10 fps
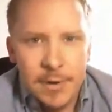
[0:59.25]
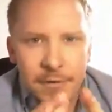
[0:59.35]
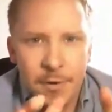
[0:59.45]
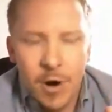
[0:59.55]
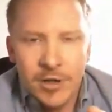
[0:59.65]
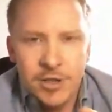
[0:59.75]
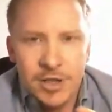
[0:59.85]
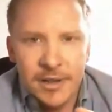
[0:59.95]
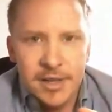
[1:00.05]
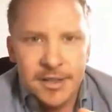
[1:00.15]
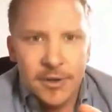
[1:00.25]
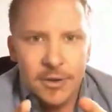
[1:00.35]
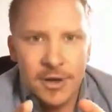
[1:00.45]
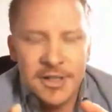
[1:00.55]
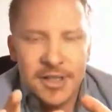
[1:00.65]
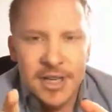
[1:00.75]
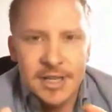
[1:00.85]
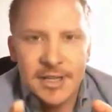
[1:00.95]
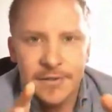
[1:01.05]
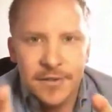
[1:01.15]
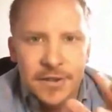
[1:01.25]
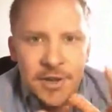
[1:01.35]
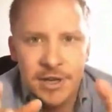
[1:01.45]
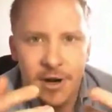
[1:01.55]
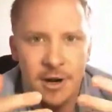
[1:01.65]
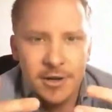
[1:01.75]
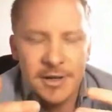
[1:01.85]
If you're watching this, you're going to see a different screen. You're not